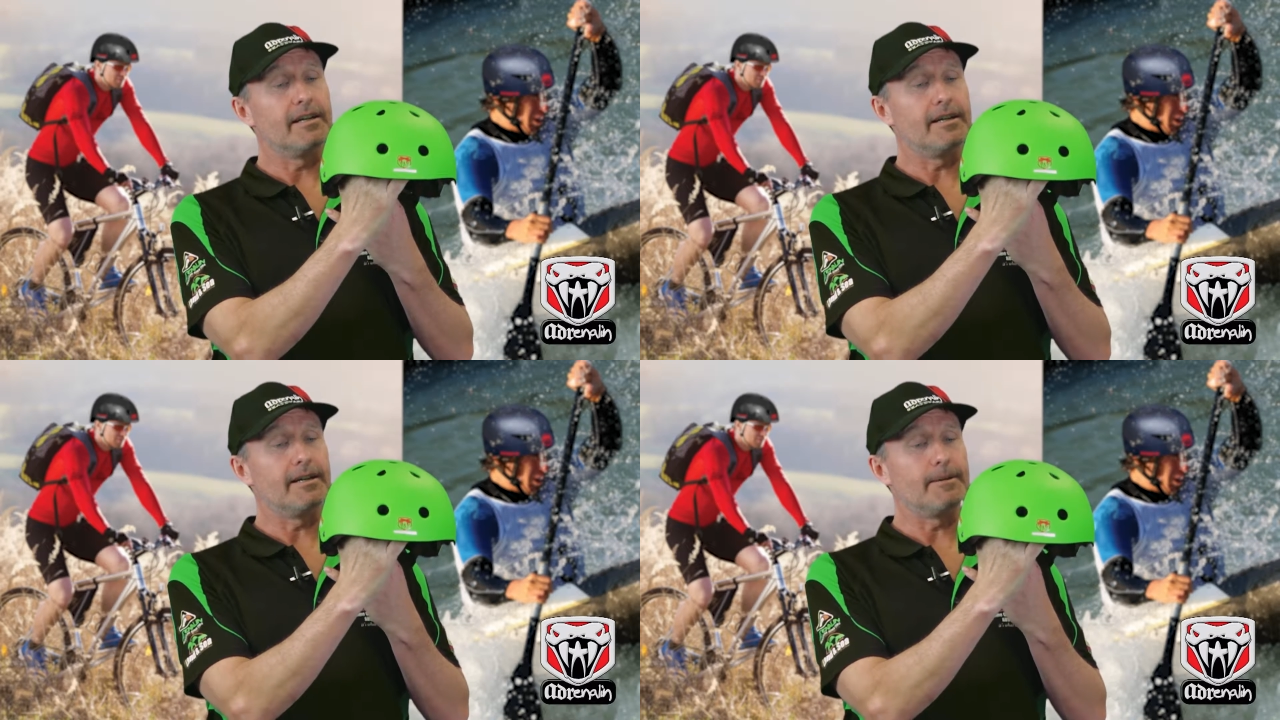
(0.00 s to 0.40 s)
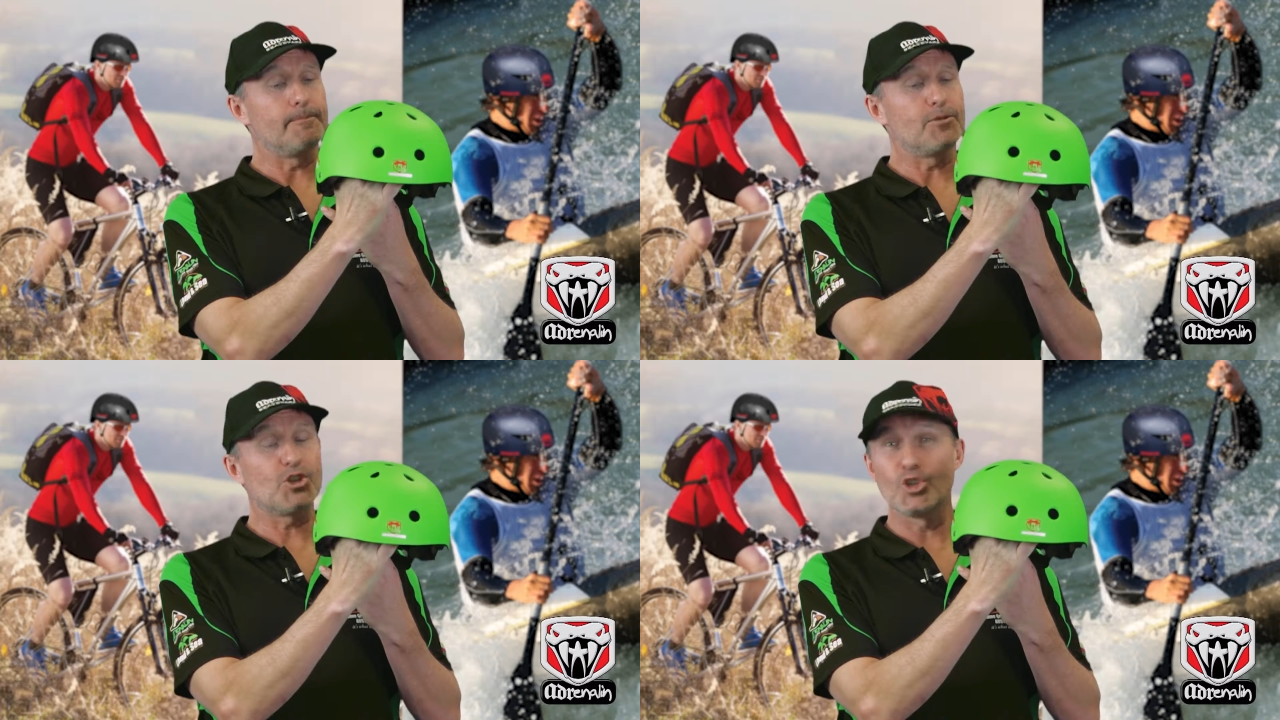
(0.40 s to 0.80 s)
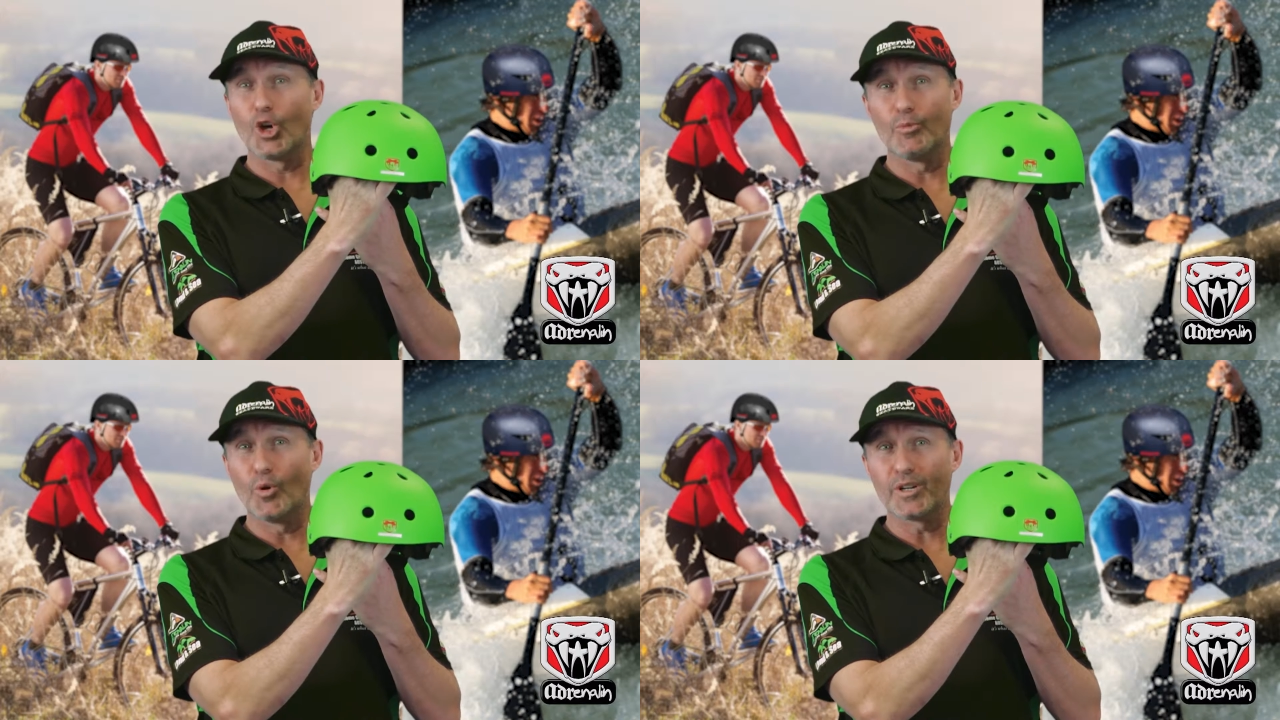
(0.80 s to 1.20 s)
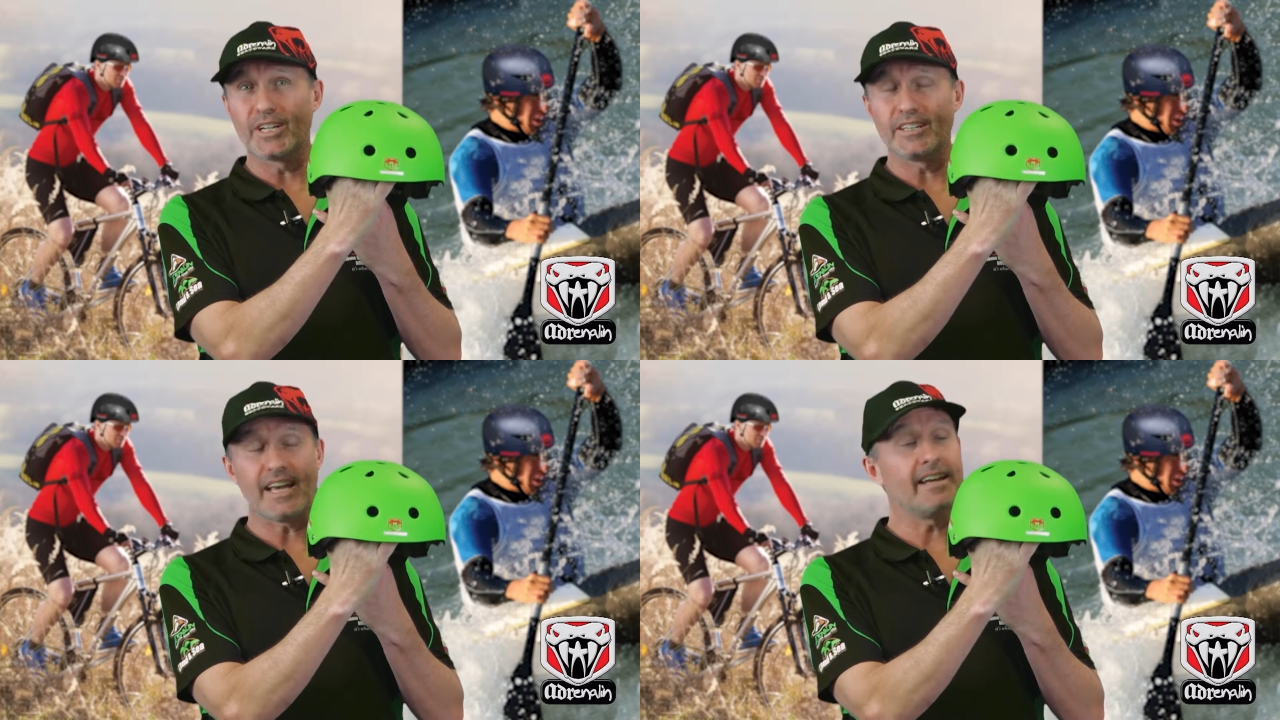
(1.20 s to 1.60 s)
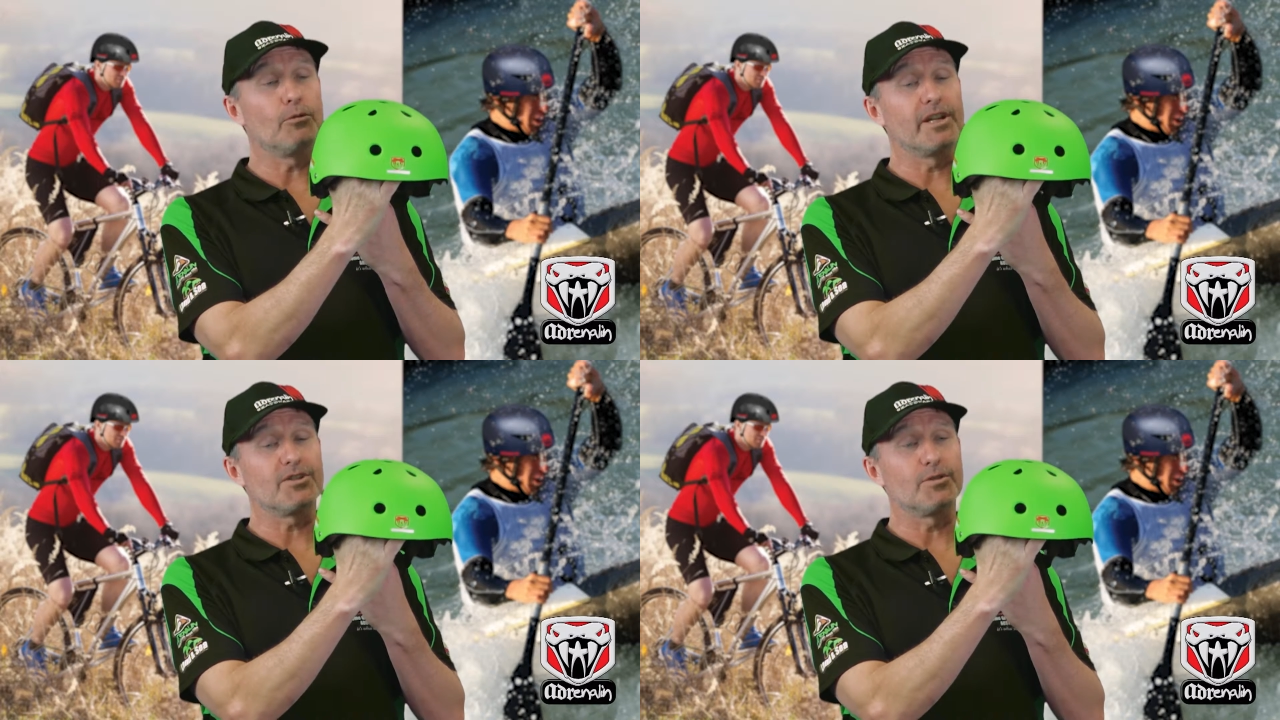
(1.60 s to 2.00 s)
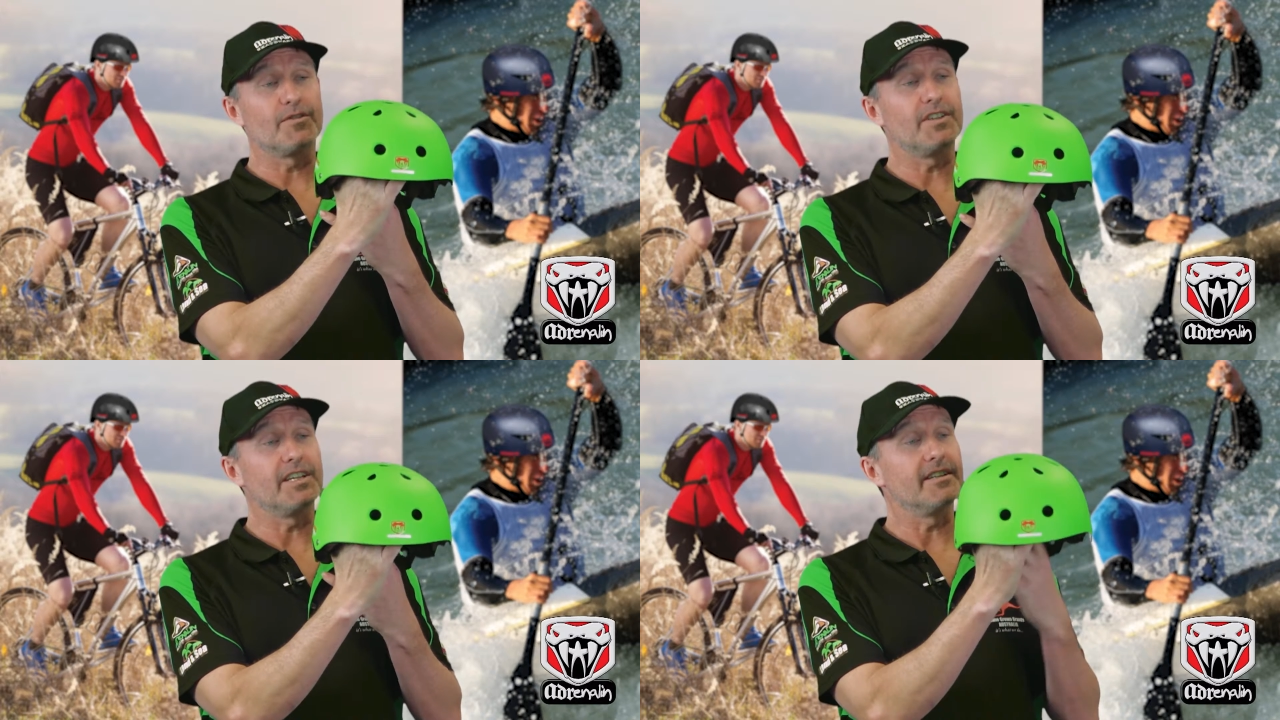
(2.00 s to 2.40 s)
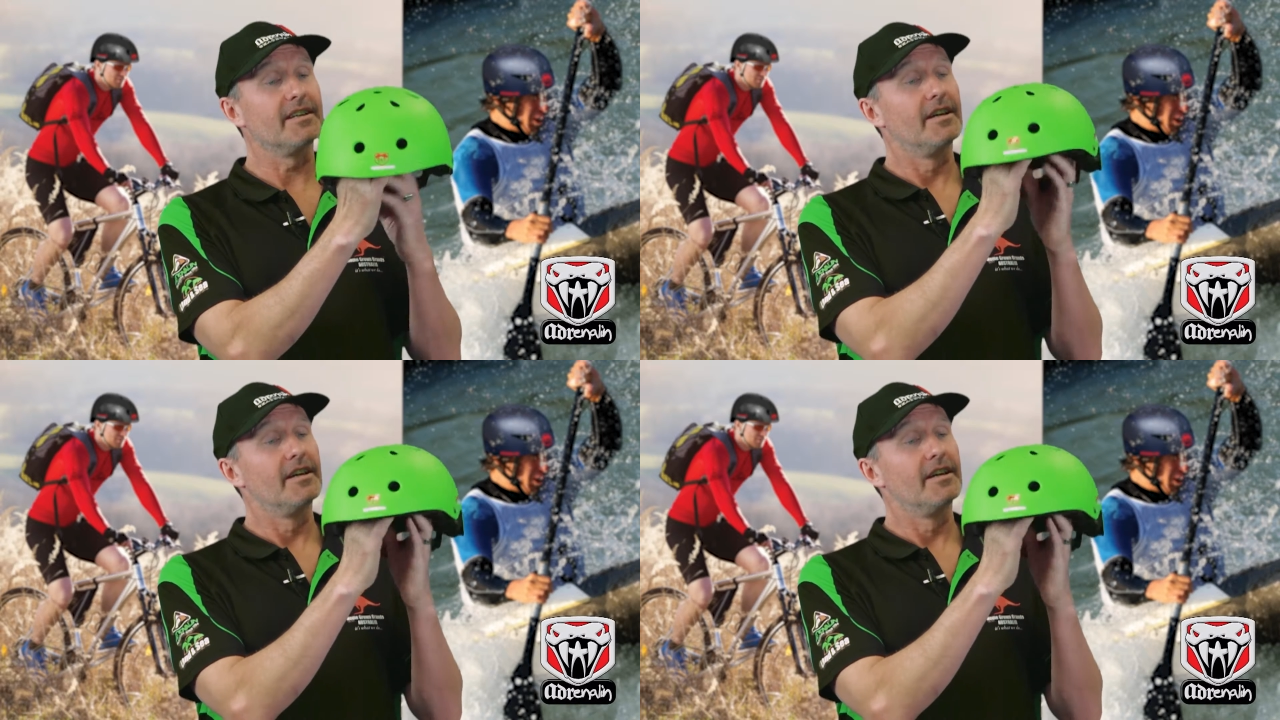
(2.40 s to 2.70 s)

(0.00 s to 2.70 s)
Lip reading: snowboarding, and all that sort of thing.